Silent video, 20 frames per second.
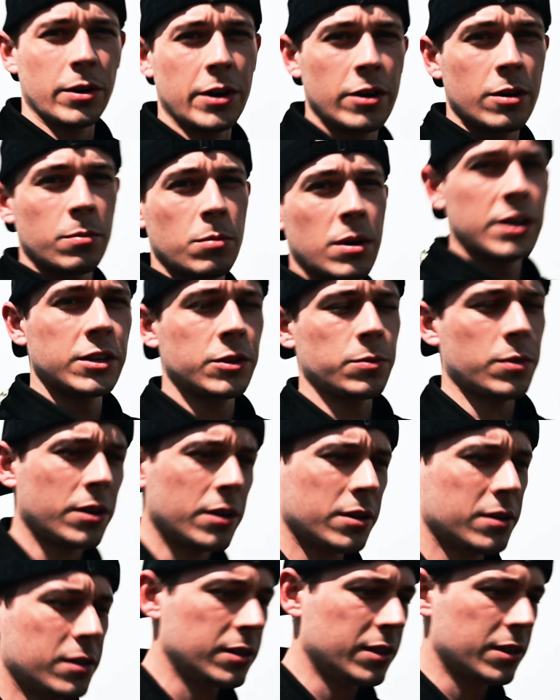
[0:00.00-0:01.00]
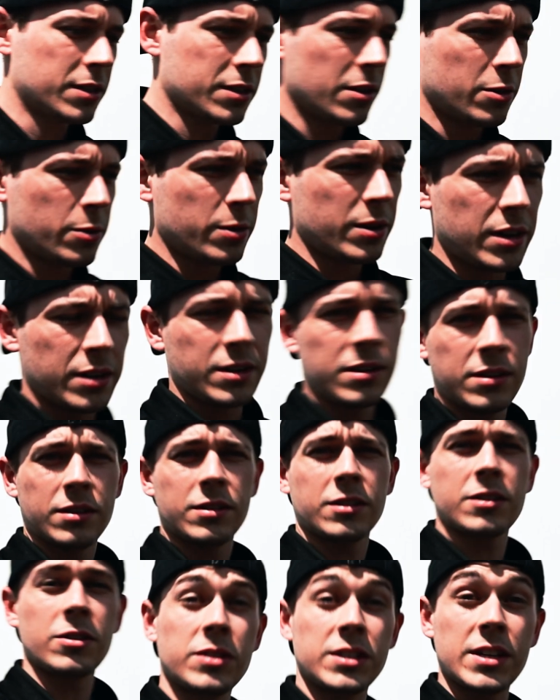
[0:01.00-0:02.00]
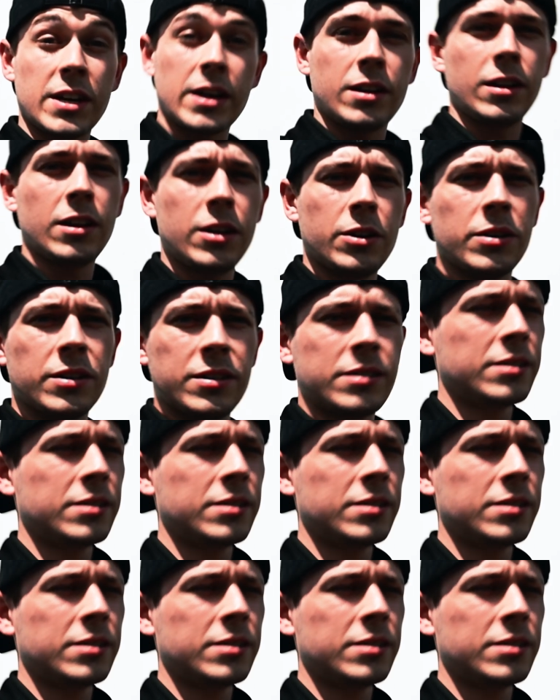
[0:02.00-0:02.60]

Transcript: we're here at Brandon's work. Let's go. Uh, let's go say hello.